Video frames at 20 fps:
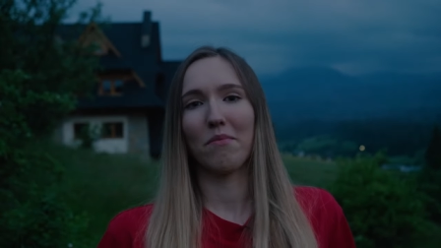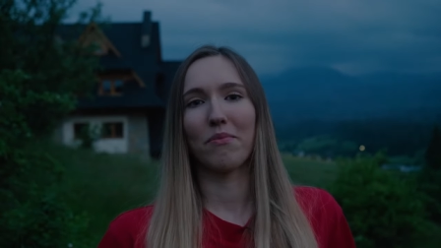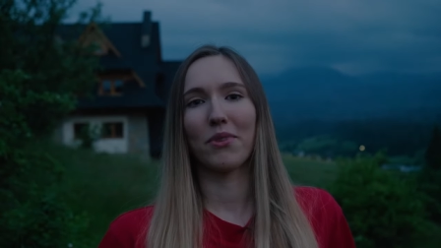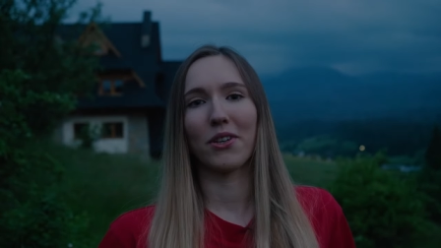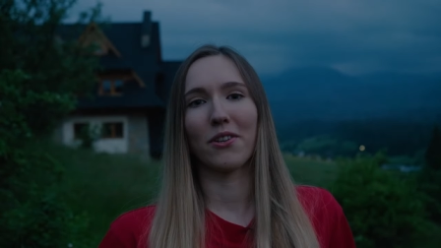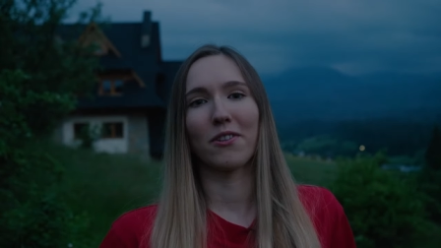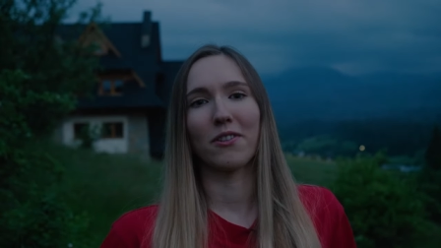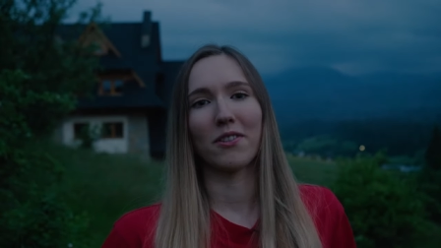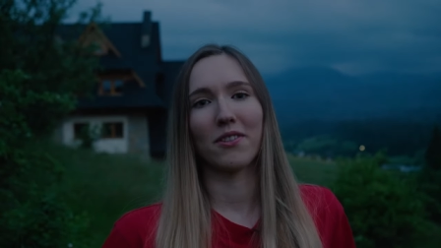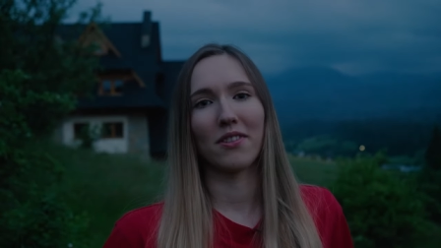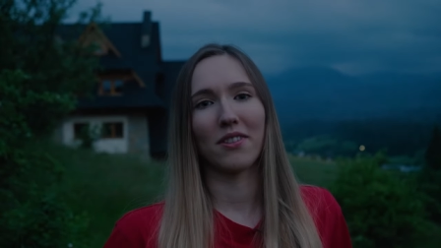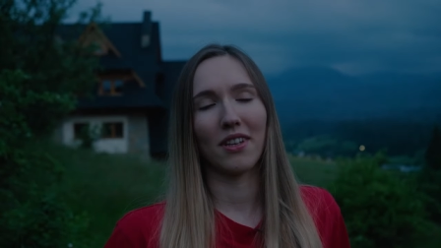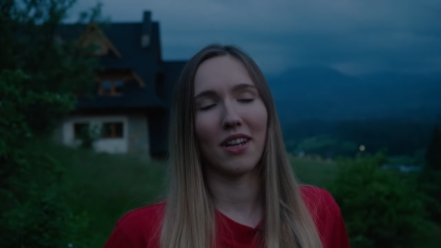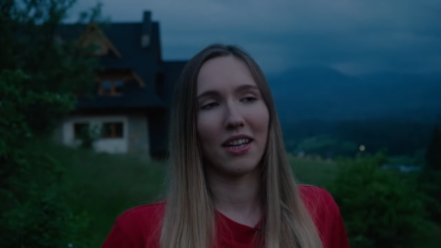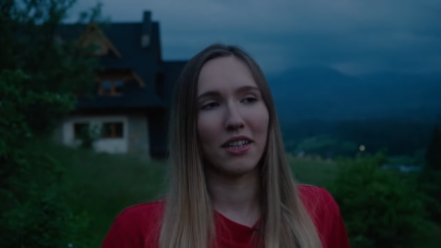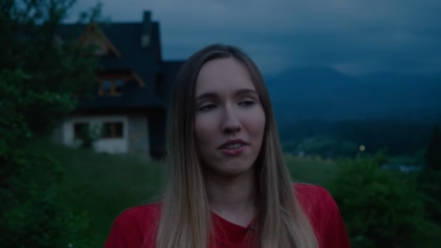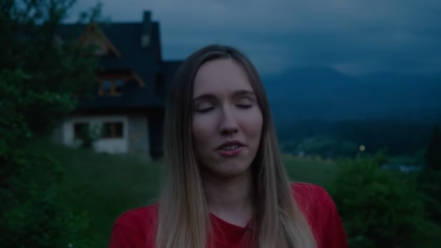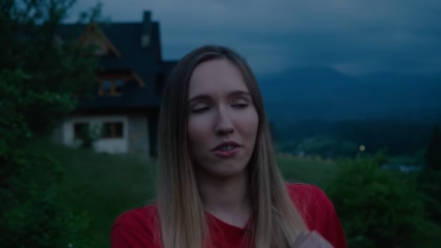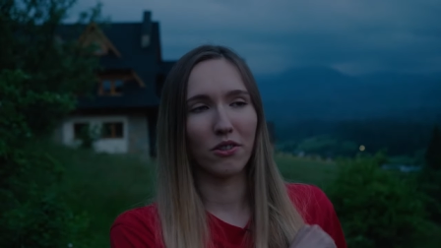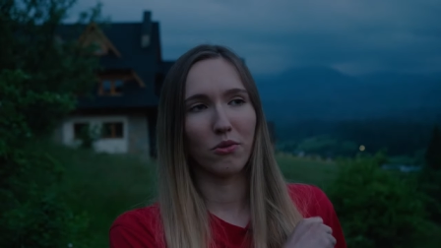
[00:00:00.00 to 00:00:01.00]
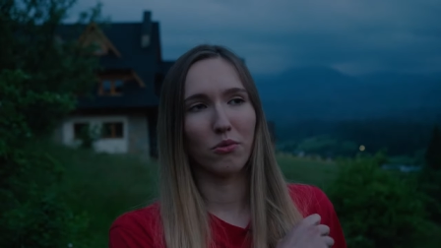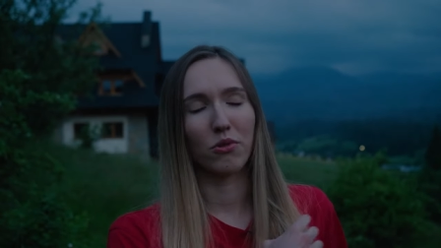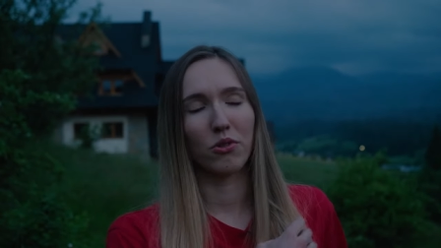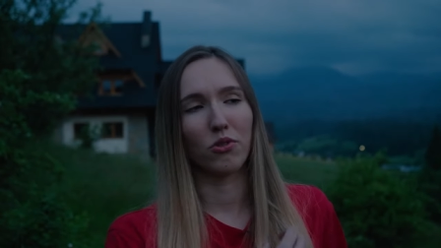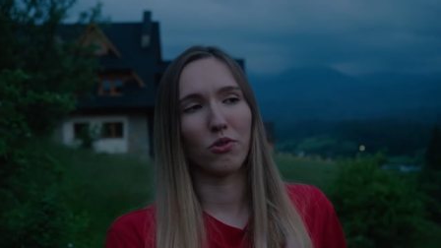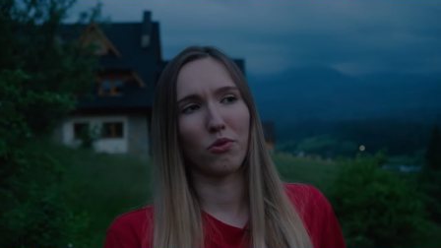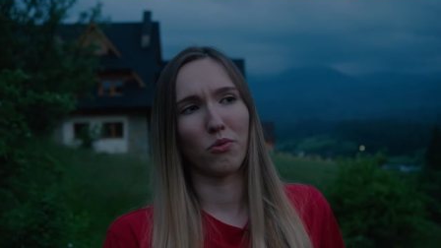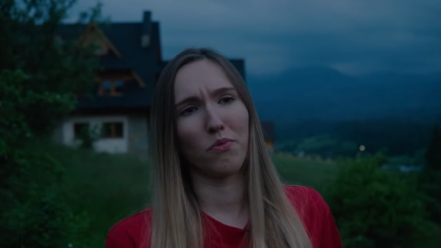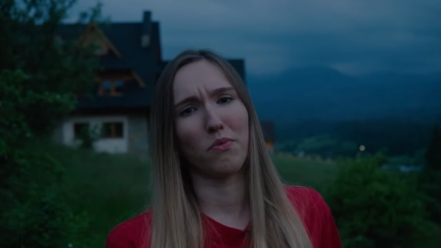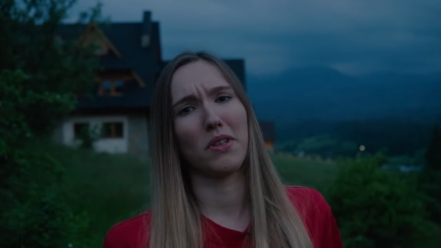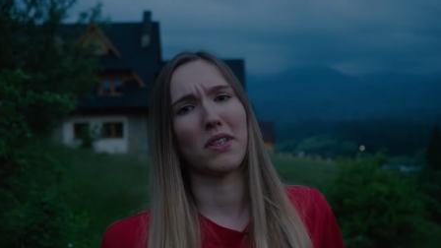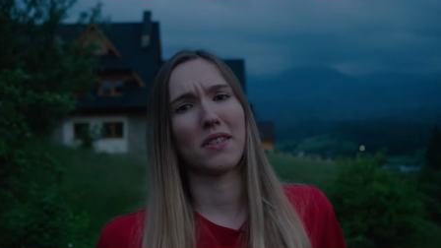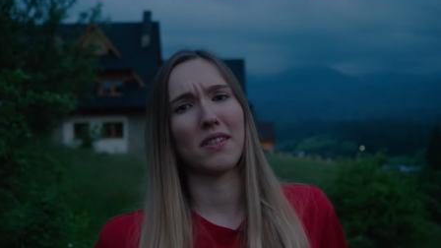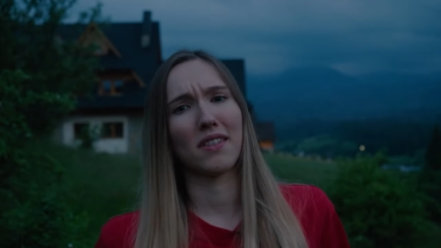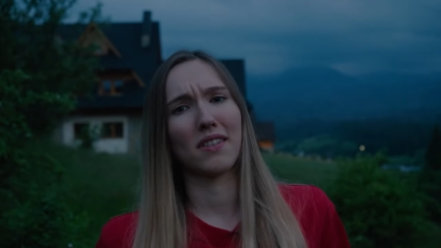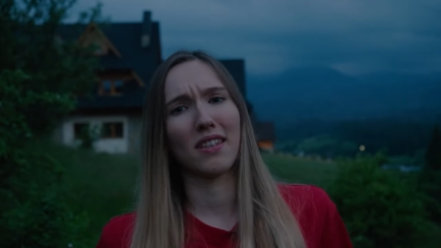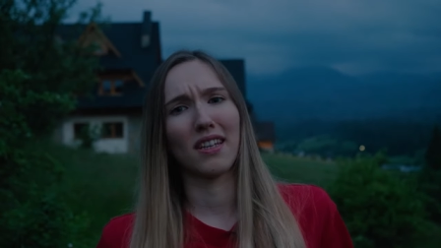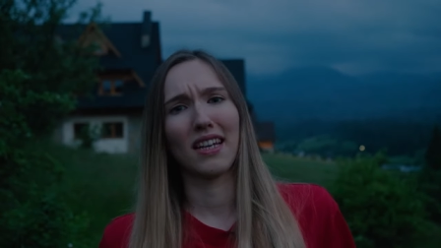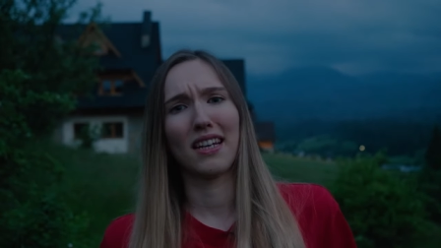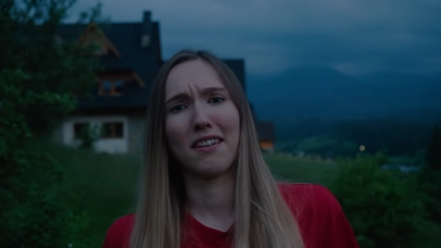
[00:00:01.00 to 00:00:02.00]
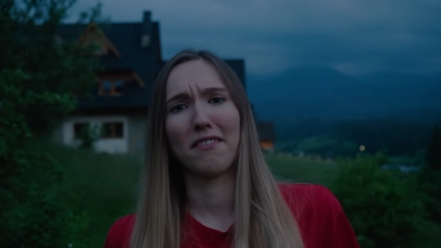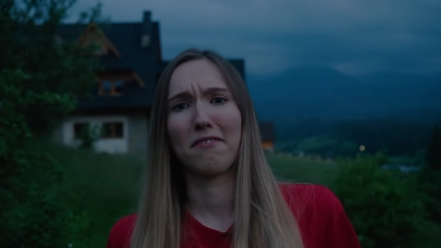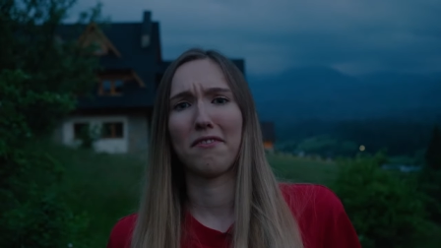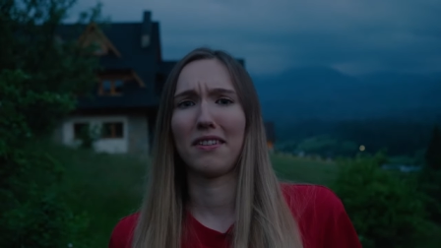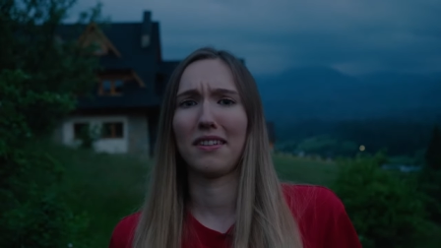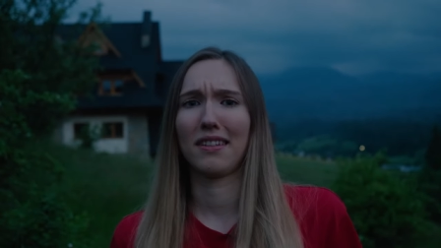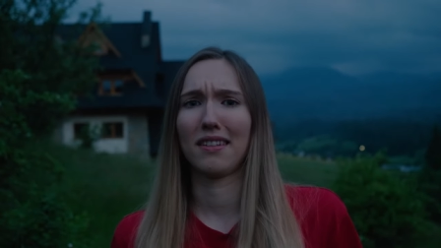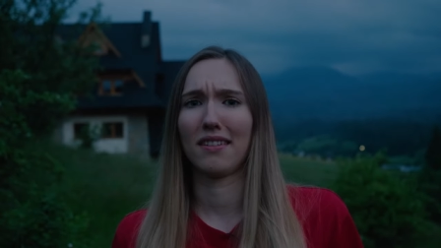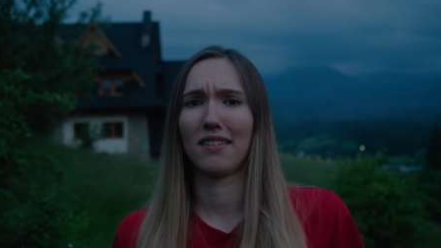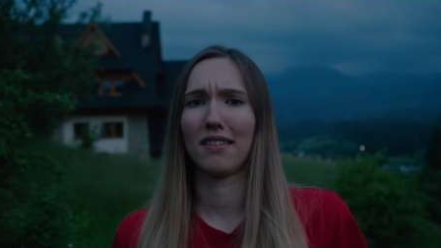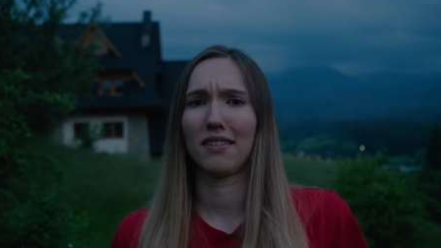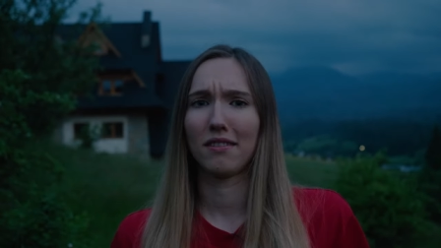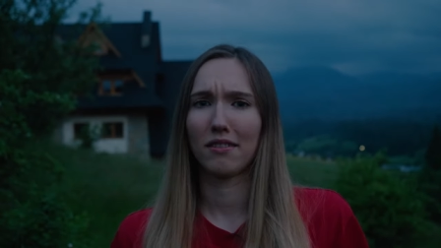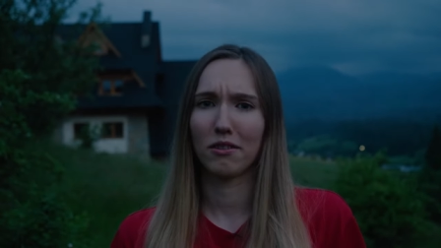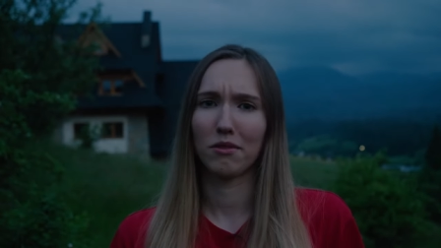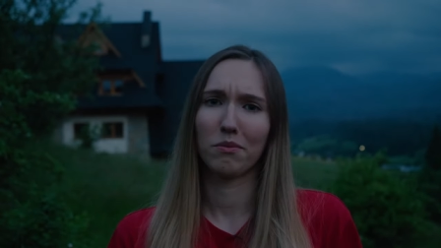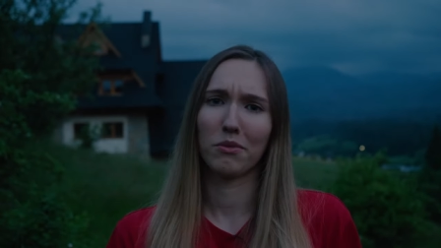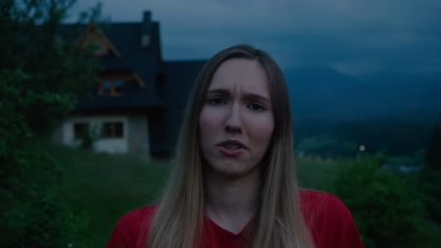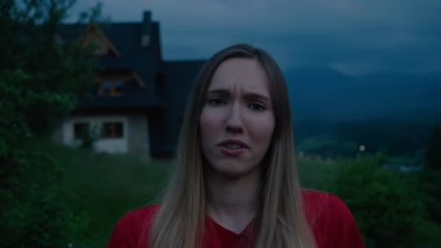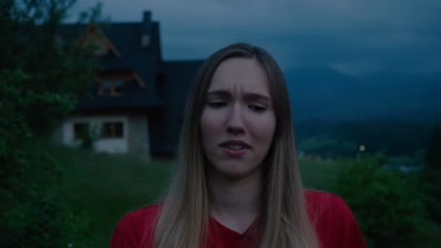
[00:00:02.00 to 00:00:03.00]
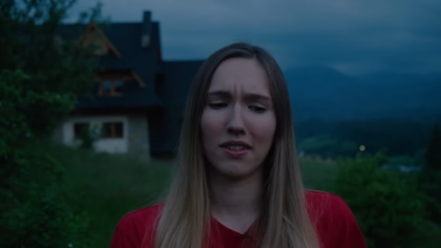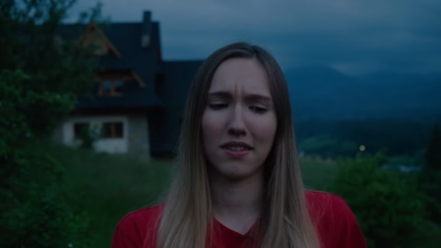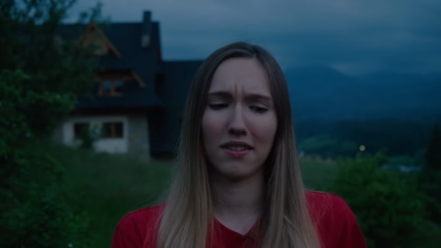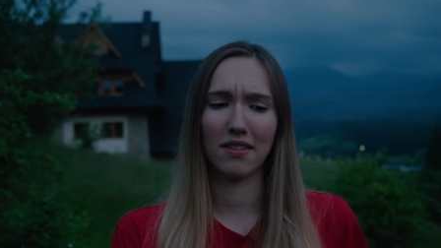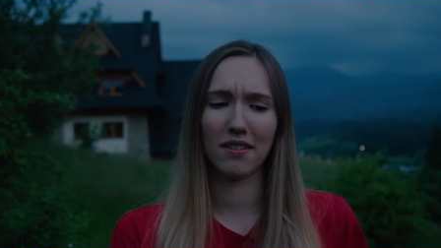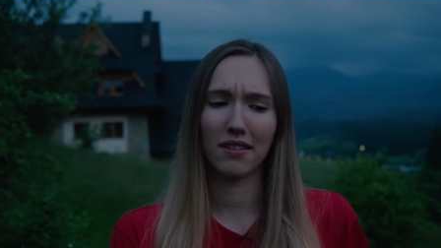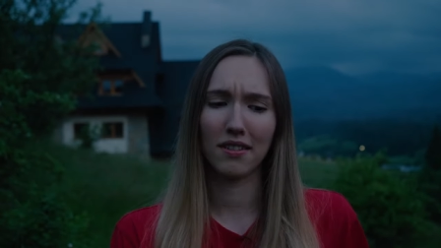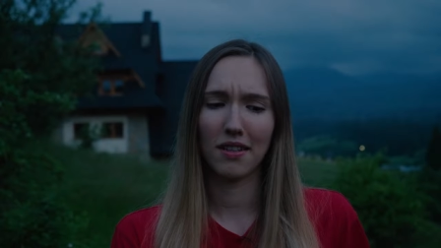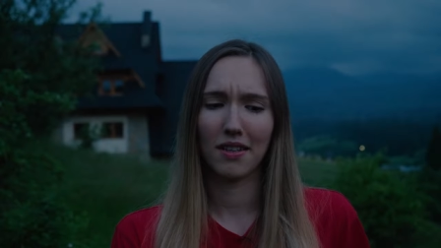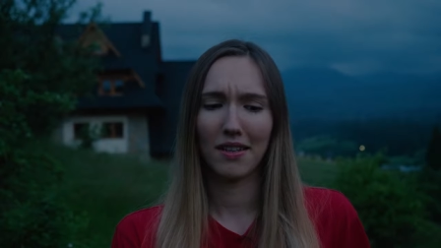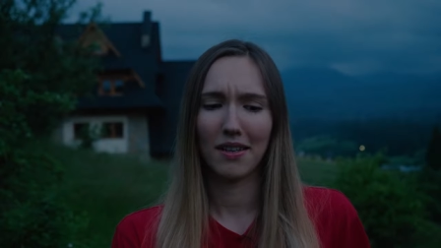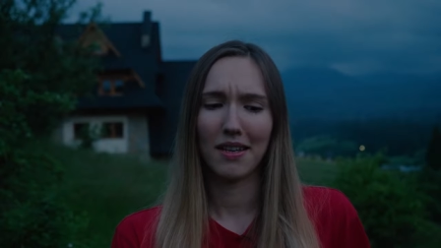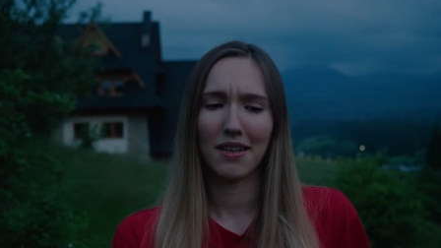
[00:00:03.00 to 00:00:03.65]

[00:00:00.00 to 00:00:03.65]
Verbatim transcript: because I don't want to miss anything, to be honest,